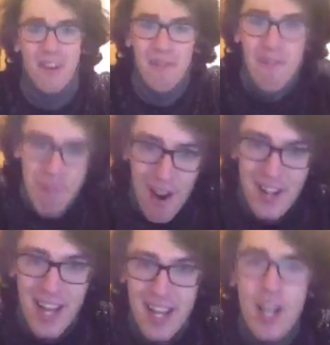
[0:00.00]
on
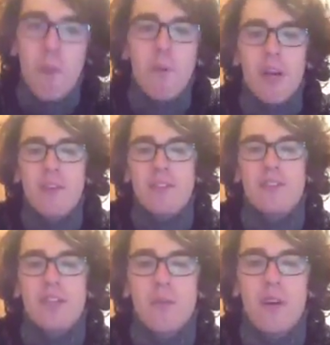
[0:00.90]
Friday, we're going to
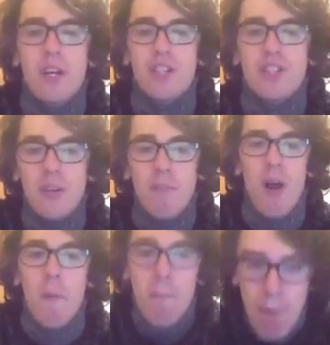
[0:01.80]
do some
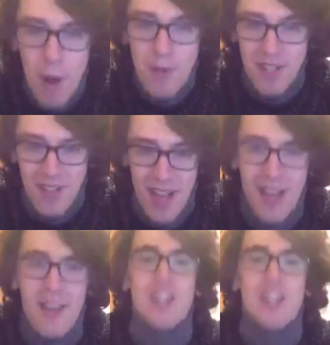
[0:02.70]
Baudelaire.